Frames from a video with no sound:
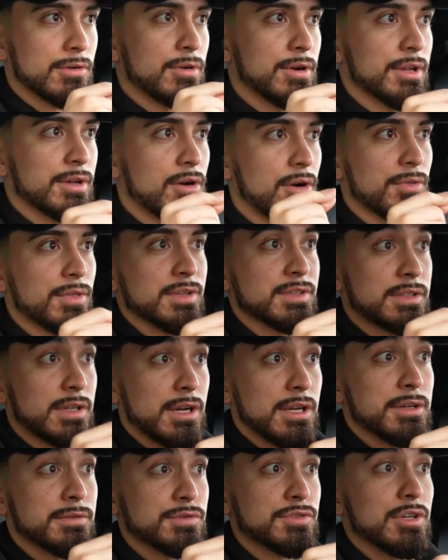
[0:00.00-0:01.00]
credit card that's
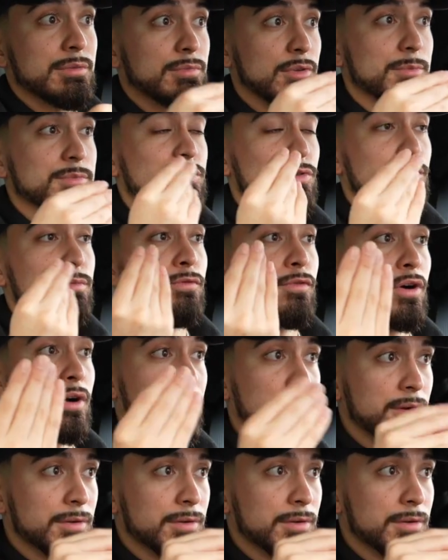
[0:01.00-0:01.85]
kind of jumped up so far.